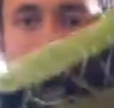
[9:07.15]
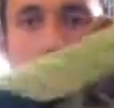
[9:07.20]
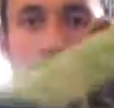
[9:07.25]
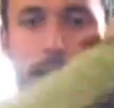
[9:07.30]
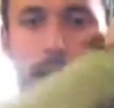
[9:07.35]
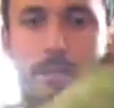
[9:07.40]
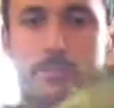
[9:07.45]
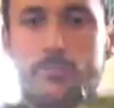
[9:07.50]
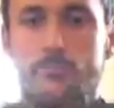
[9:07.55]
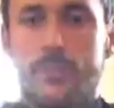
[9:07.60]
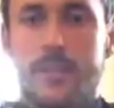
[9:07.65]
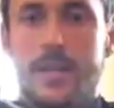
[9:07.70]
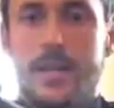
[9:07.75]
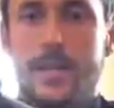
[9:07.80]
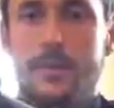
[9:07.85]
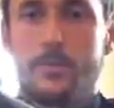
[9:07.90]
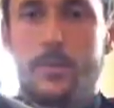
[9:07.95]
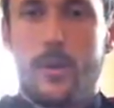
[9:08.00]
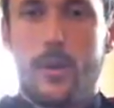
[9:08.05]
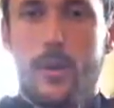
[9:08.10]
It's
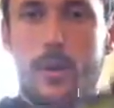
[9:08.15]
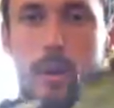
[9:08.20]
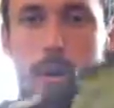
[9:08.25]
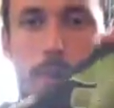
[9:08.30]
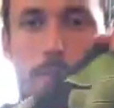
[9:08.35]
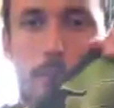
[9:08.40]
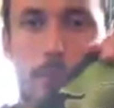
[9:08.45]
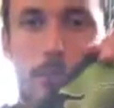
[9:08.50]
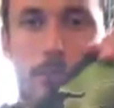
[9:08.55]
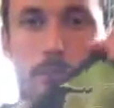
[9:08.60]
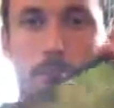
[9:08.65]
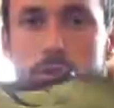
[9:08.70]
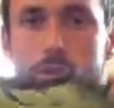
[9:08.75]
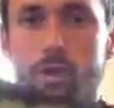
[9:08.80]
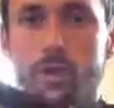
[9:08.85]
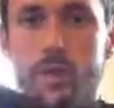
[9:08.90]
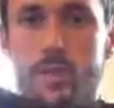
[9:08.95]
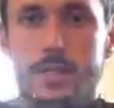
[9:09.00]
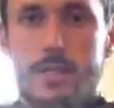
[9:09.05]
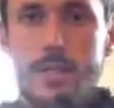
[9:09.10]
really pliable, as you
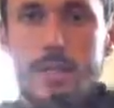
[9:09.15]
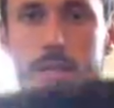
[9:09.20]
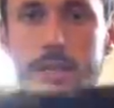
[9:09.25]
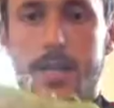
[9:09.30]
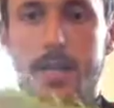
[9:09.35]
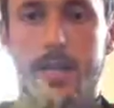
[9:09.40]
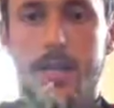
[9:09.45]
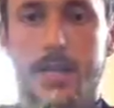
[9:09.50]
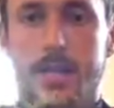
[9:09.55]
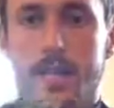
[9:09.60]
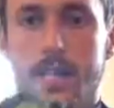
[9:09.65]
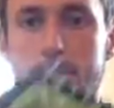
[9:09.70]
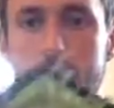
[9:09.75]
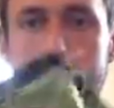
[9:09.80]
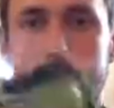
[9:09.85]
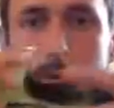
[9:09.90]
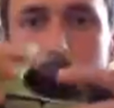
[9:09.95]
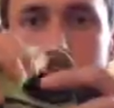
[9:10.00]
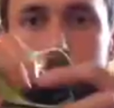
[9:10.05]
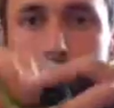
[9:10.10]
can see.
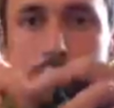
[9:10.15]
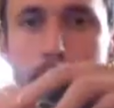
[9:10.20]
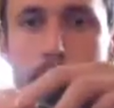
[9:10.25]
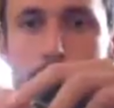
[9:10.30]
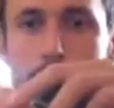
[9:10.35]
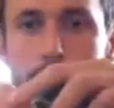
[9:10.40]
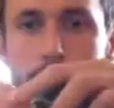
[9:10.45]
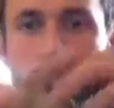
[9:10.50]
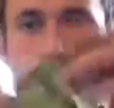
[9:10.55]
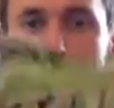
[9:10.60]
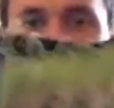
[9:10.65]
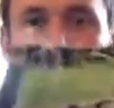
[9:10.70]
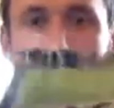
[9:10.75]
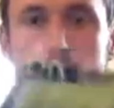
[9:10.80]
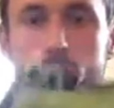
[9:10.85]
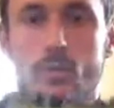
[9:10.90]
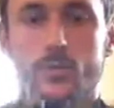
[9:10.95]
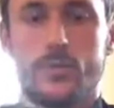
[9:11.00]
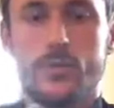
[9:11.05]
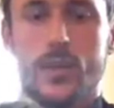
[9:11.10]
It bends over,
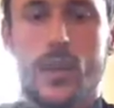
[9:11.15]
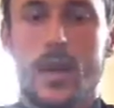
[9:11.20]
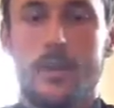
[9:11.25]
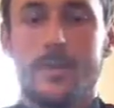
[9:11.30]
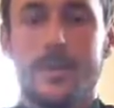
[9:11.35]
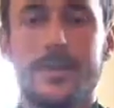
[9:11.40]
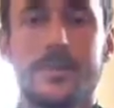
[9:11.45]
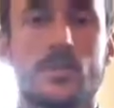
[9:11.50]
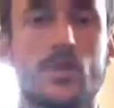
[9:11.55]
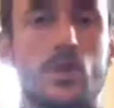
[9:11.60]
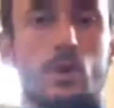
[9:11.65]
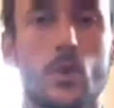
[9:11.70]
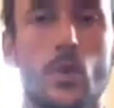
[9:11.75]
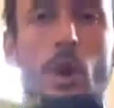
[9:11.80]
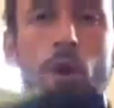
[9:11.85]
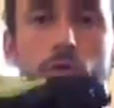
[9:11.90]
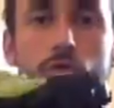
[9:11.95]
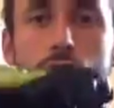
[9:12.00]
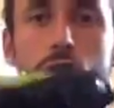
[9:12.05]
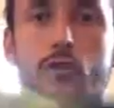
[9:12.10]
folds up. It's
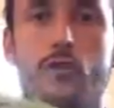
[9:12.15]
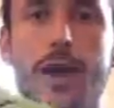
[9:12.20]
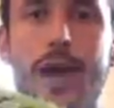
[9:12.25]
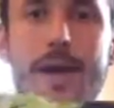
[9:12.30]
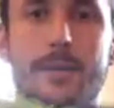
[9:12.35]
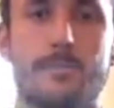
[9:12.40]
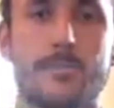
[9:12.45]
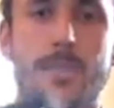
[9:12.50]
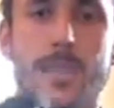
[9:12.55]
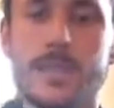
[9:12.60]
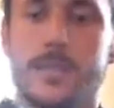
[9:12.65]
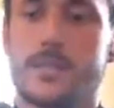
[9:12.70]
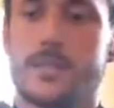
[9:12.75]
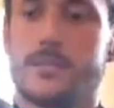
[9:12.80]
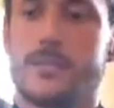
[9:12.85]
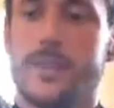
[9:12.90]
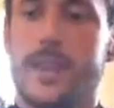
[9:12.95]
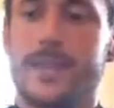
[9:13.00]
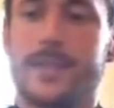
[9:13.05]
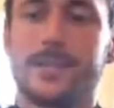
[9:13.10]
200 grams, hence the
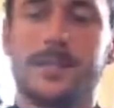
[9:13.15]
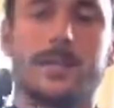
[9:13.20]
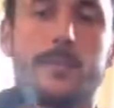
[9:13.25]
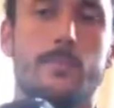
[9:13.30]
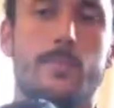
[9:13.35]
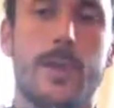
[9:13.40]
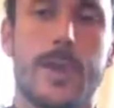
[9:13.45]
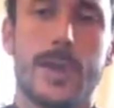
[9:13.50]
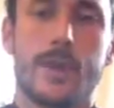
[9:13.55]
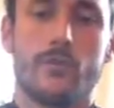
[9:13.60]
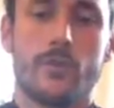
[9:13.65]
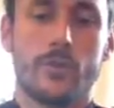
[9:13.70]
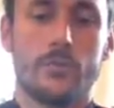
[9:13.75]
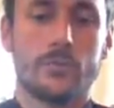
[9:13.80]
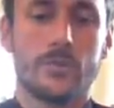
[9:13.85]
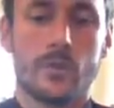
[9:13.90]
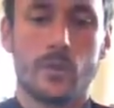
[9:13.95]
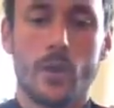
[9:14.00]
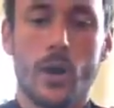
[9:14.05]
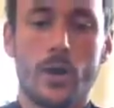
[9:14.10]
fact it's the Baregrip
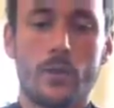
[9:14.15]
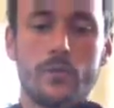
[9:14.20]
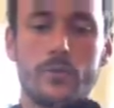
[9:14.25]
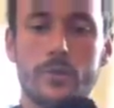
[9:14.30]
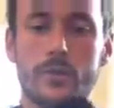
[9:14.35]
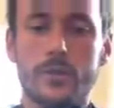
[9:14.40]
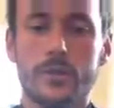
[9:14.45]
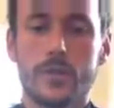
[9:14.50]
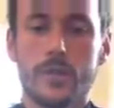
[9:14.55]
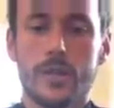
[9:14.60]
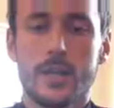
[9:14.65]
200.